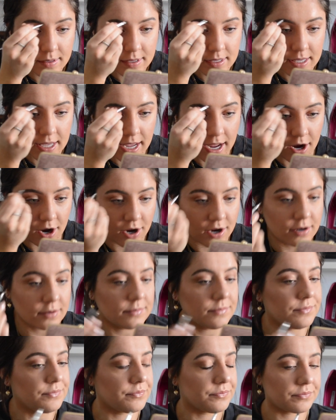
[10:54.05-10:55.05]
care
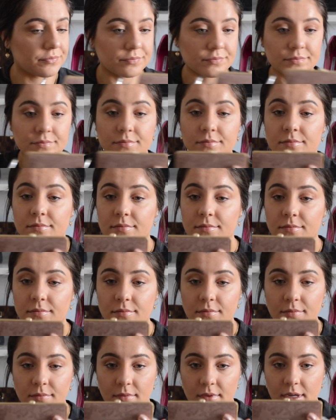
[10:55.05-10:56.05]

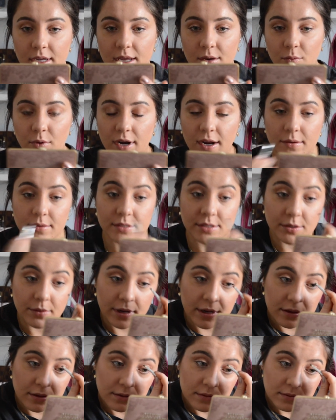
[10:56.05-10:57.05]
in what I was
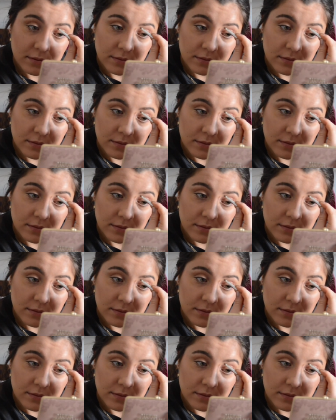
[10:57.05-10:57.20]
doing,